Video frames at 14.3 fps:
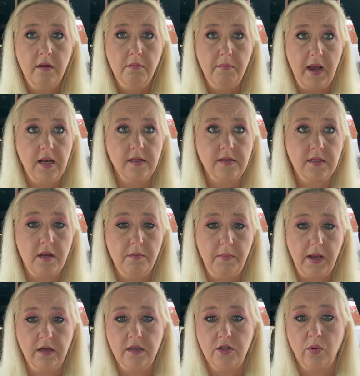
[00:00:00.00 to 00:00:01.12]
mask
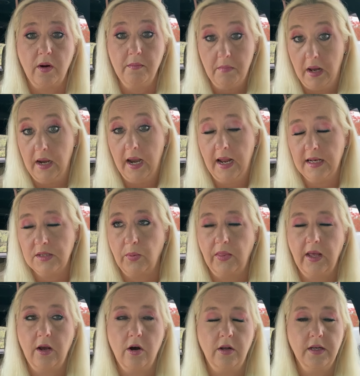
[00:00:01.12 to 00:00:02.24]
mandatory Monday is what
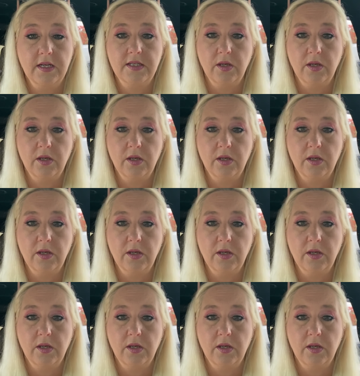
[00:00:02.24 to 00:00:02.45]
they called it.